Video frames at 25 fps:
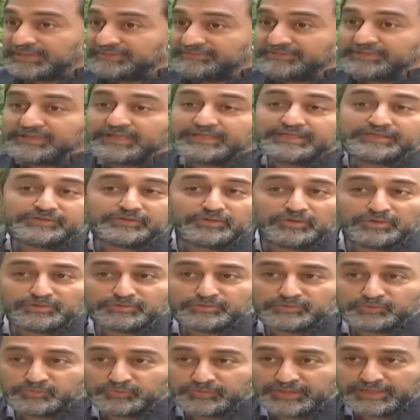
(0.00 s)
given any
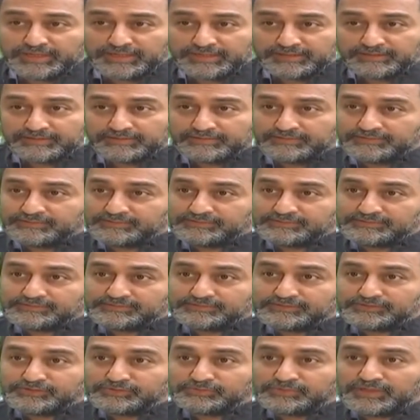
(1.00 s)
thought to where
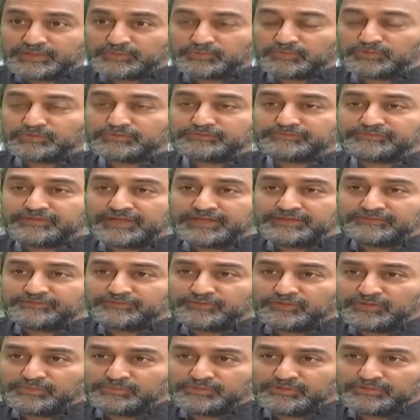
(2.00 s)
you might want to fight
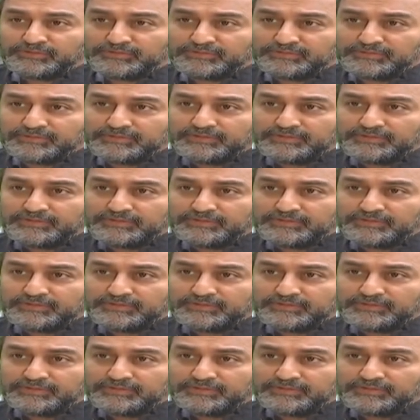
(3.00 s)
from, or?